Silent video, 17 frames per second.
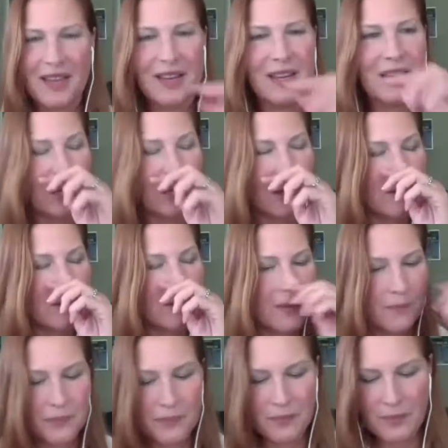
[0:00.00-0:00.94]
And he goes,
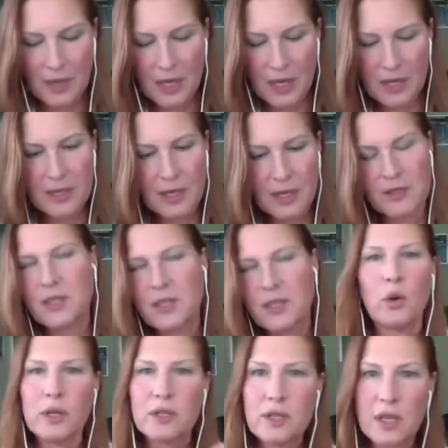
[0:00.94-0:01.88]
he said,
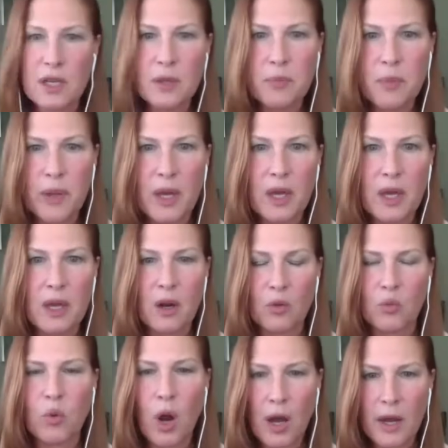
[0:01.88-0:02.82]
so it's going to be
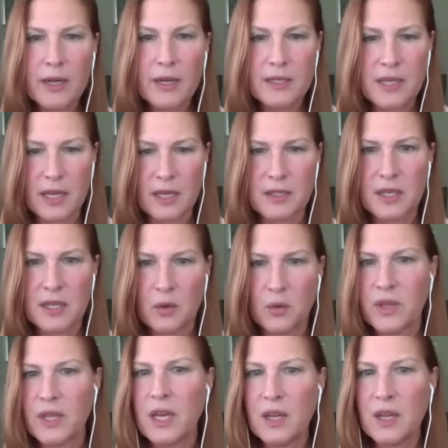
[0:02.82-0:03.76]
erotic dancing
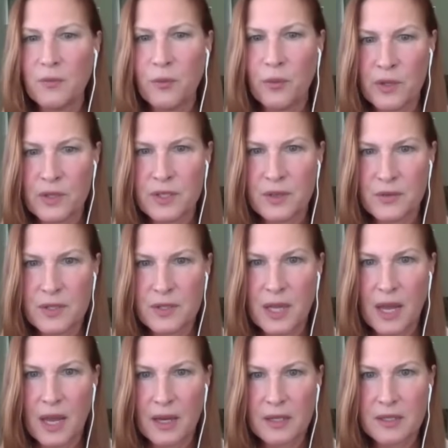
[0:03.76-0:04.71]
with the inference of
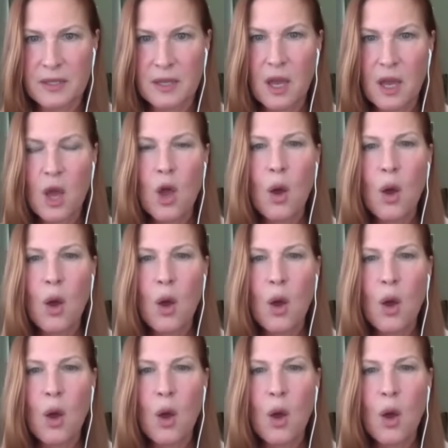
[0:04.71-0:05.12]
sex,